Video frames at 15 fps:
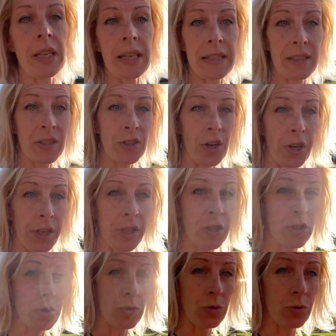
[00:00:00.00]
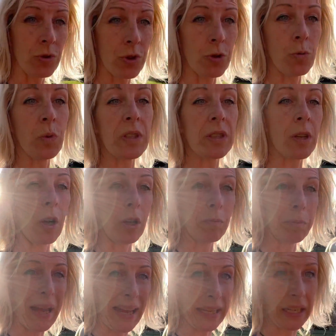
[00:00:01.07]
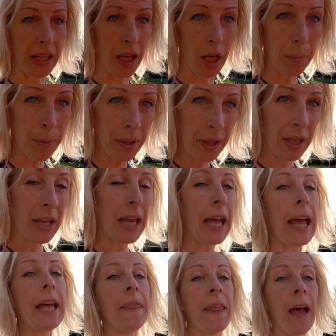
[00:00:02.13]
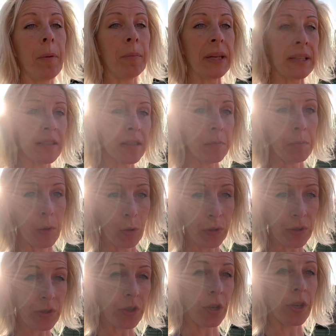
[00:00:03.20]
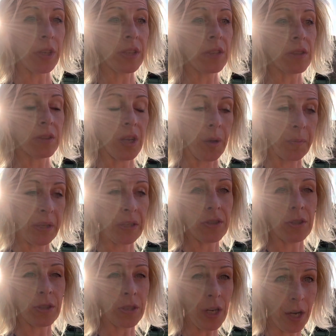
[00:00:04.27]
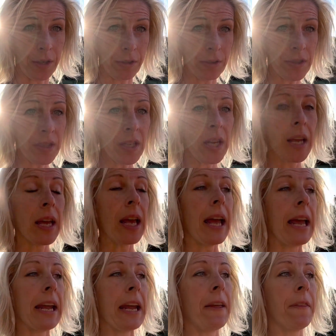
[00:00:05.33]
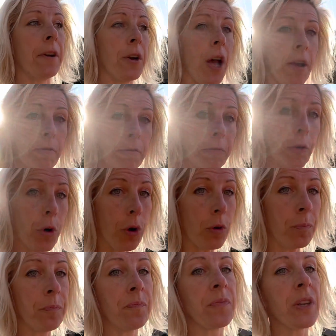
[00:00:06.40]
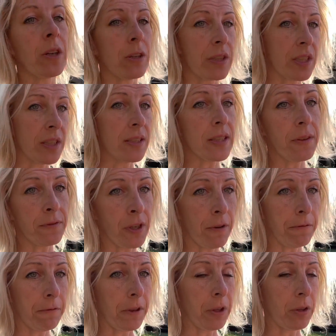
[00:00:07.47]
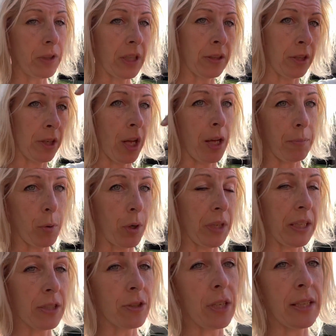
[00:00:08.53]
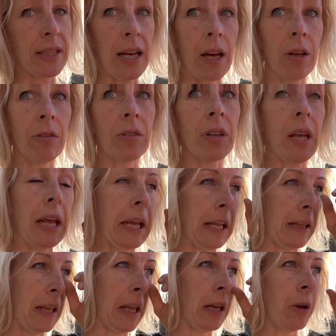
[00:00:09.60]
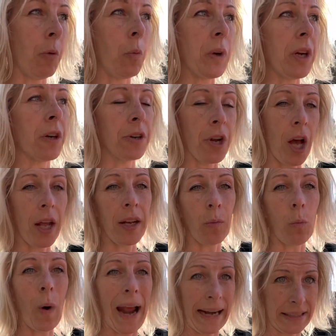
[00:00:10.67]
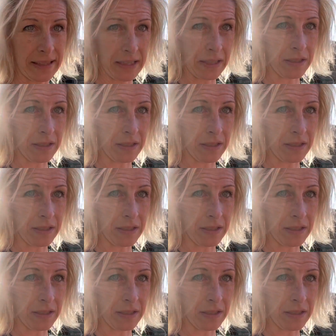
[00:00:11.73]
is starting to do what's called bagging up, and that means the milk is starting to come into her udders, and they're not full. Her teats have not filled, and they're not pointing straight down, and then we are not waxing.